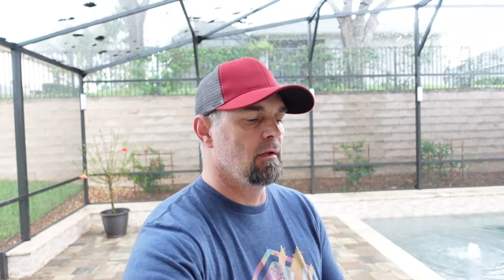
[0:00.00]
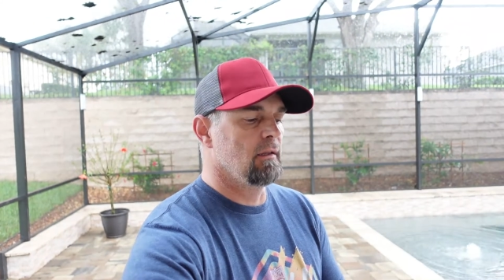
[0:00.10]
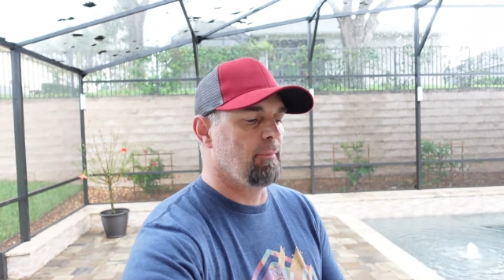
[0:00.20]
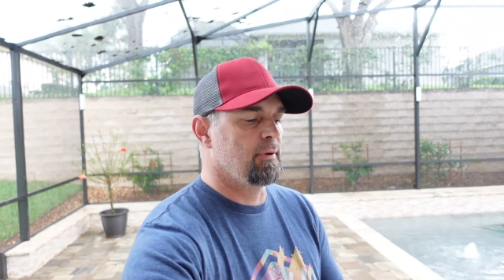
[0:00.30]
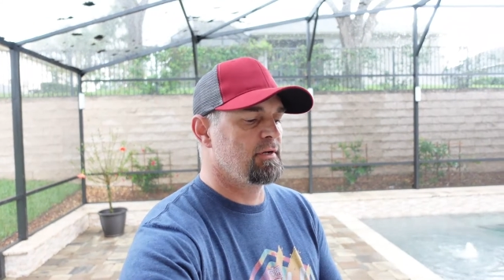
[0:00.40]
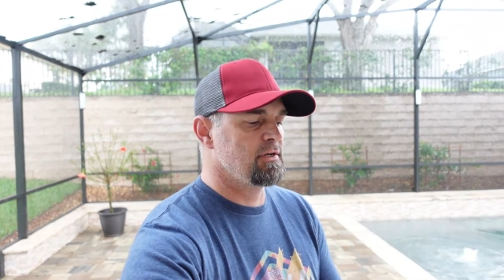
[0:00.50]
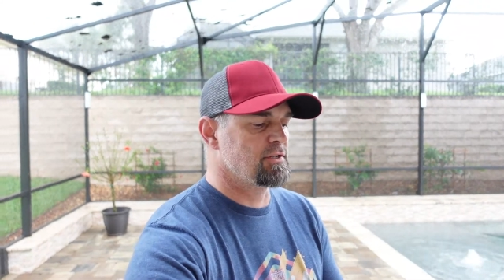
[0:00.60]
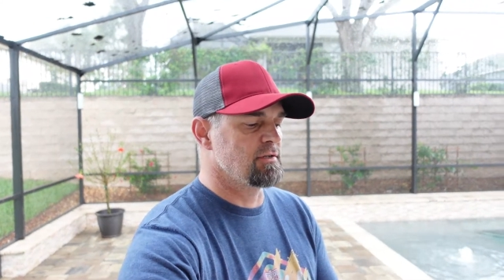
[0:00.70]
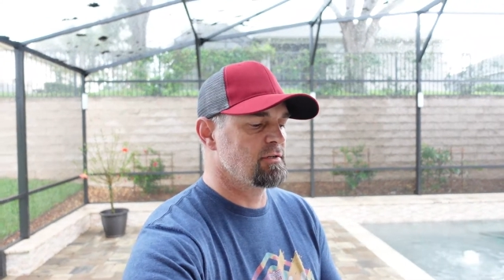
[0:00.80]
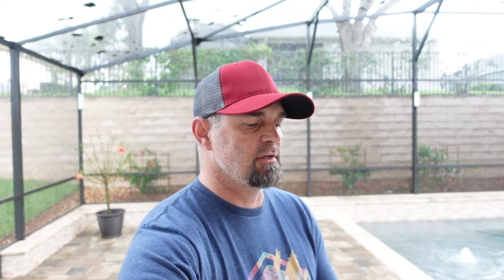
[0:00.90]
Let
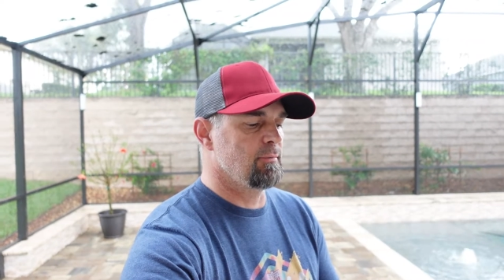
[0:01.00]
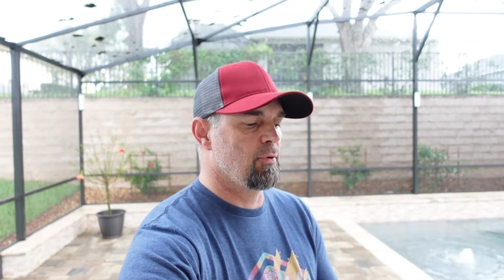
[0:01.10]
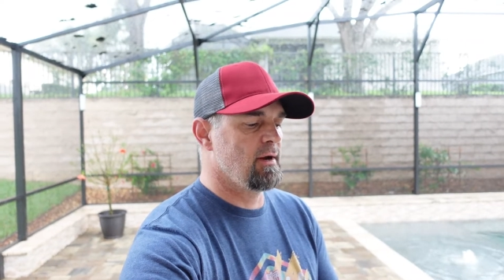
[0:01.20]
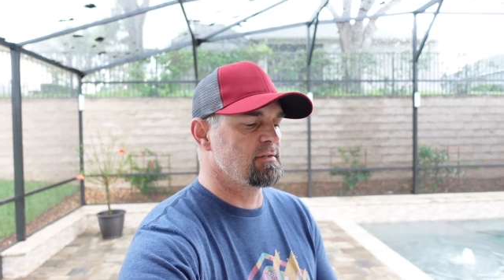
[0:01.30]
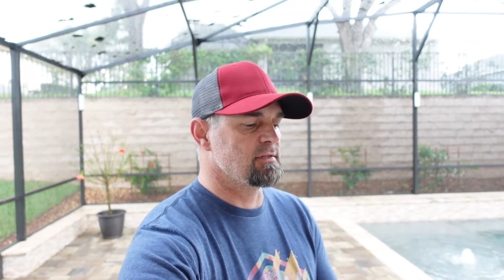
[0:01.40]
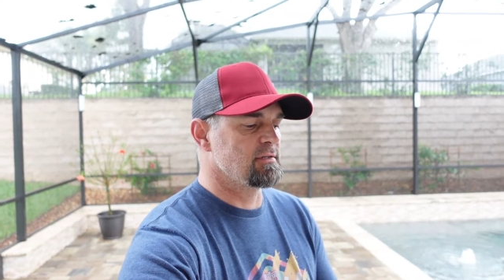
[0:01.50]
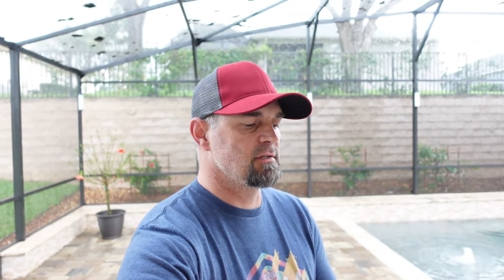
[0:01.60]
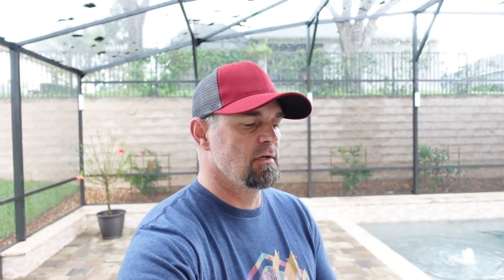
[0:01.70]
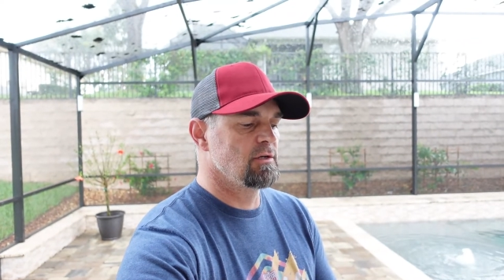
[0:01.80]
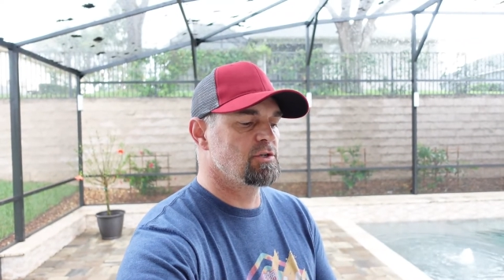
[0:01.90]
petitions and praises
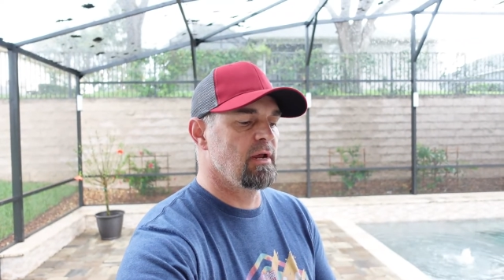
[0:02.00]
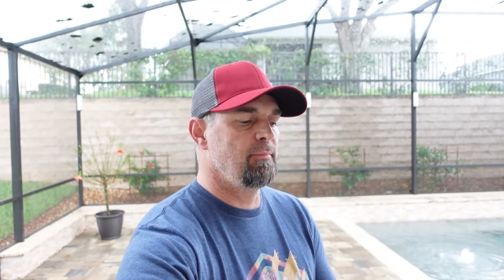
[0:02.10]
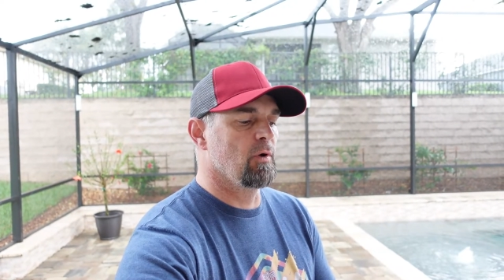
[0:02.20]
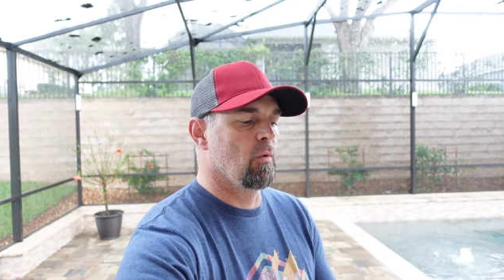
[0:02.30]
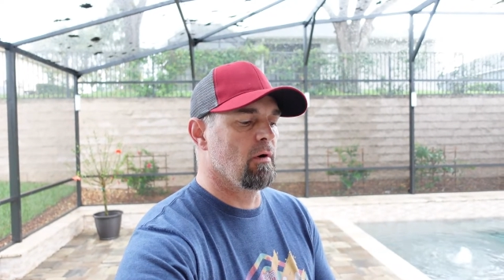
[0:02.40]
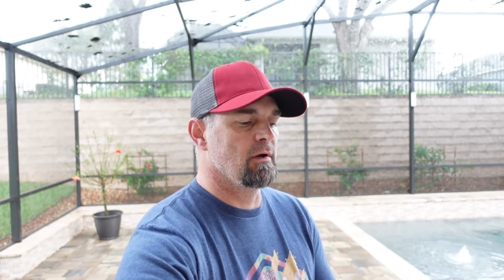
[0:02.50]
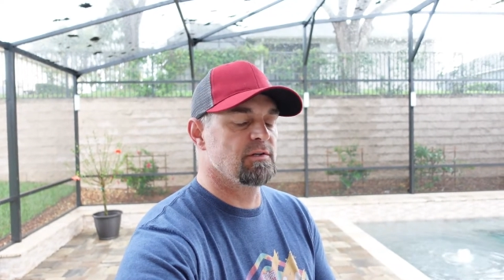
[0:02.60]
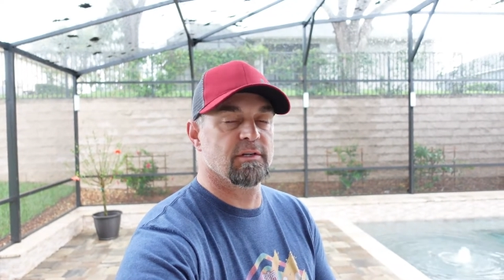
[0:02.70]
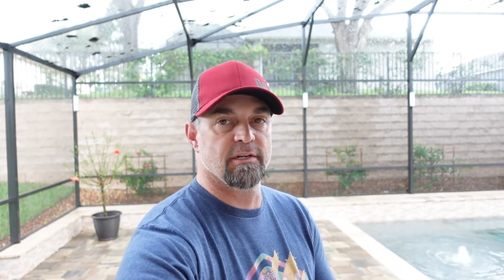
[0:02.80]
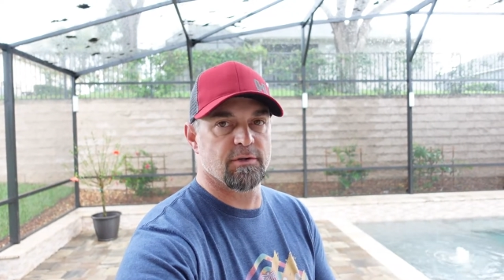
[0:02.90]
shape your
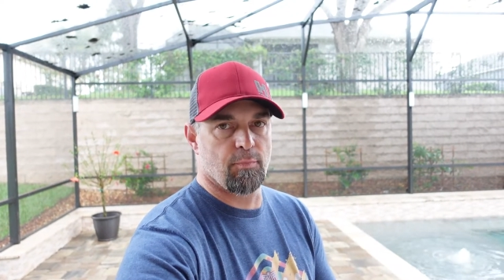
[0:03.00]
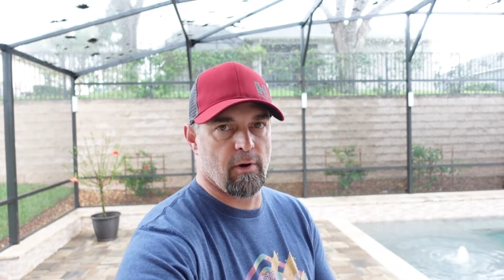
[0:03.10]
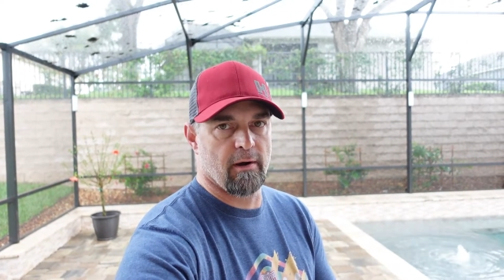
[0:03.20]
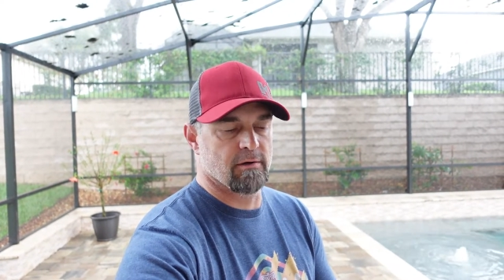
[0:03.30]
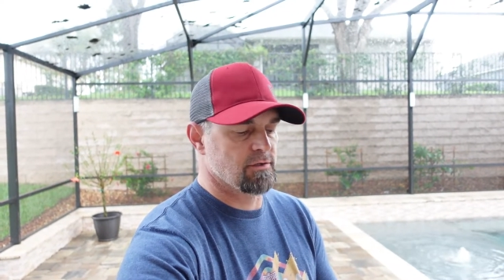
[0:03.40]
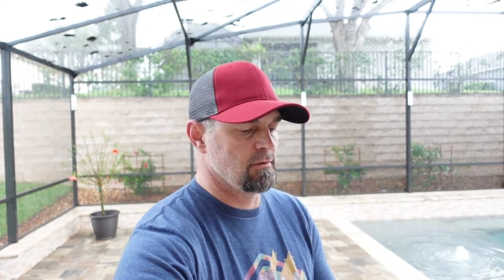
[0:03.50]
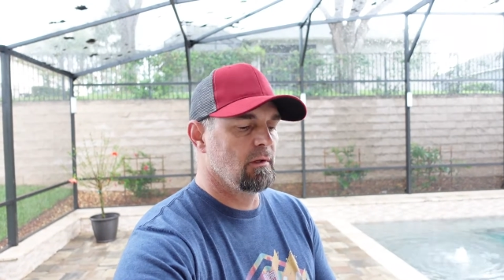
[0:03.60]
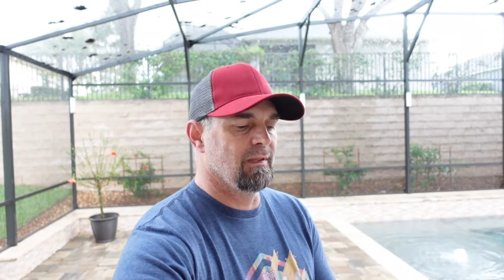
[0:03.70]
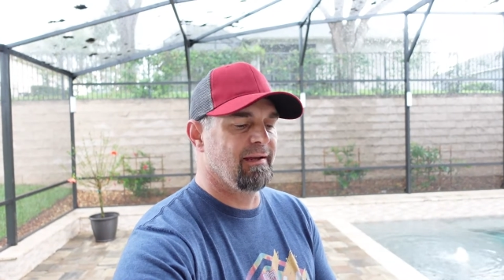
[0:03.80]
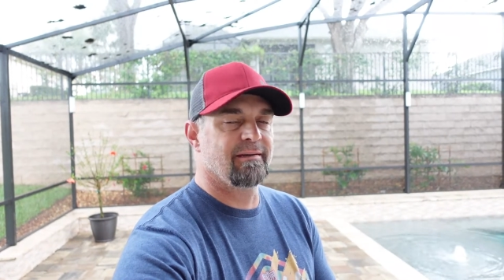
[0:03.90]
worries into prayers.
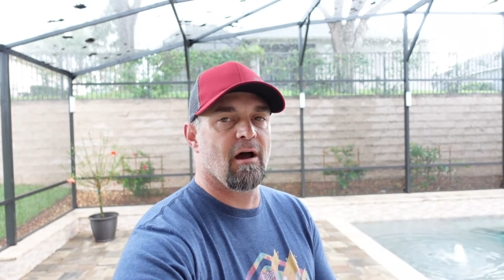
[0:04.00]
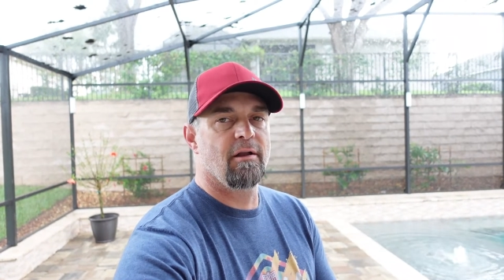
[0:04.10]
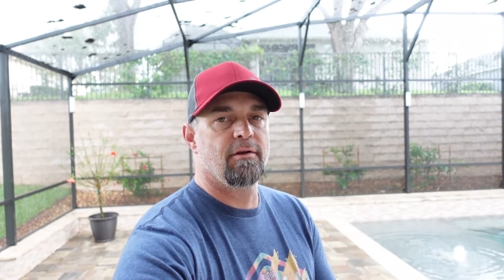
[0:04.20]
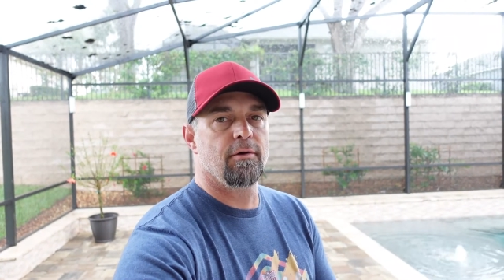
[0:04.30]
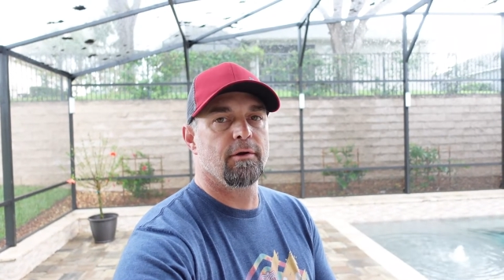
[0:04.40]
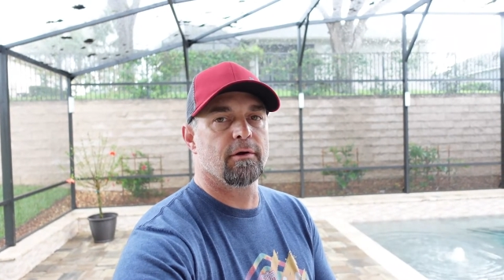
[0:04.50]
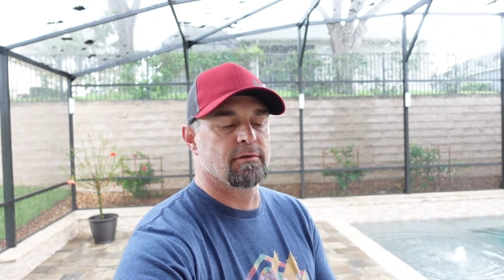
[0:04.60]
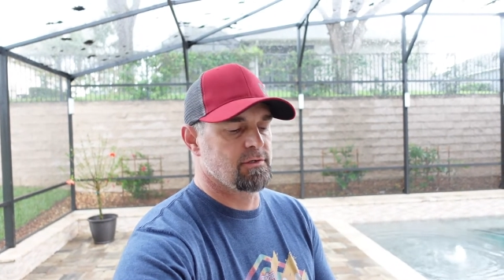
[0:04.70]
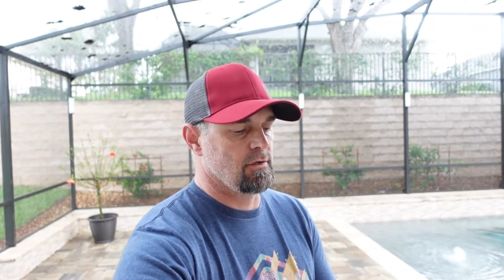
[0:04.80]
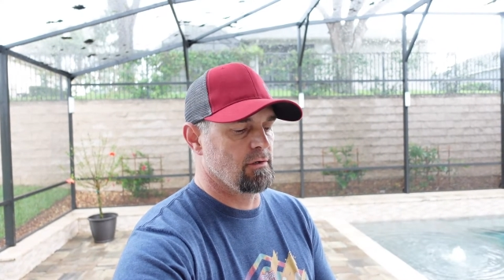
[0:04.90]
Let God know your
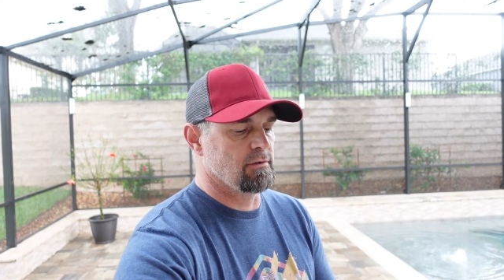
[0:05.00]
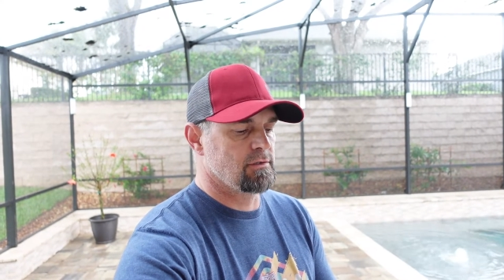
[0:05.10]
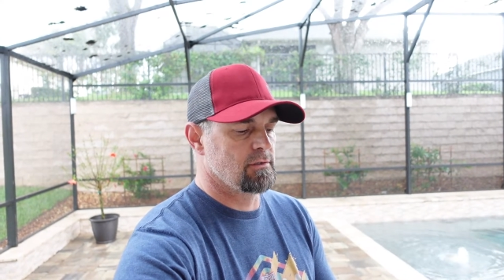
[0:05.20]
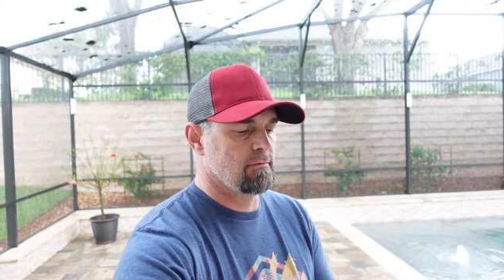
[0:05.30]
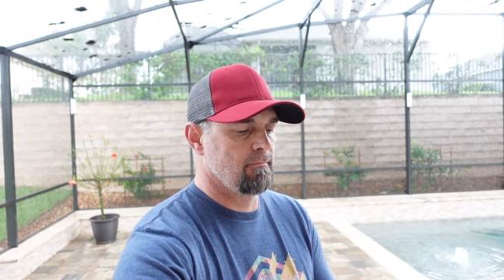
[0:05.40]
concerns.